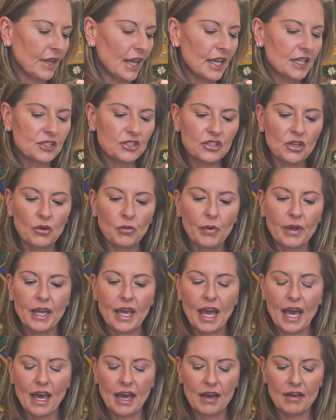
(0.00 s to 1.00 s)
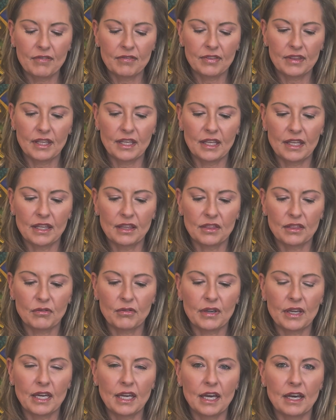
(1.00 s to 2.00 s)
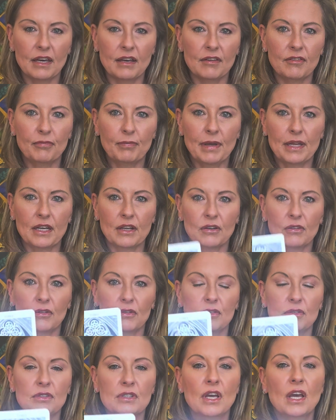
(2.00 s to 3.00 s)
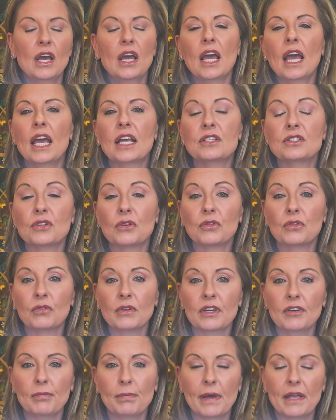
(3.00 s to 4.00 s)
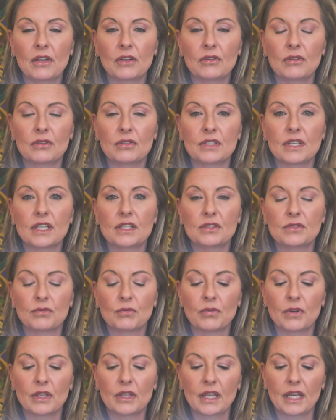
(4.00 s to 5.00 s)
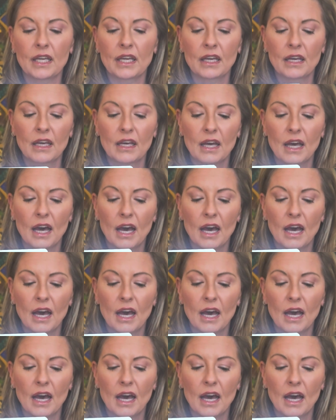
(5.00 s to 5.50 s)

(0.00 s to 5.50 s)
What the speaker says: And so we have the Three of Pentacles. And so Three of Pentacles is really,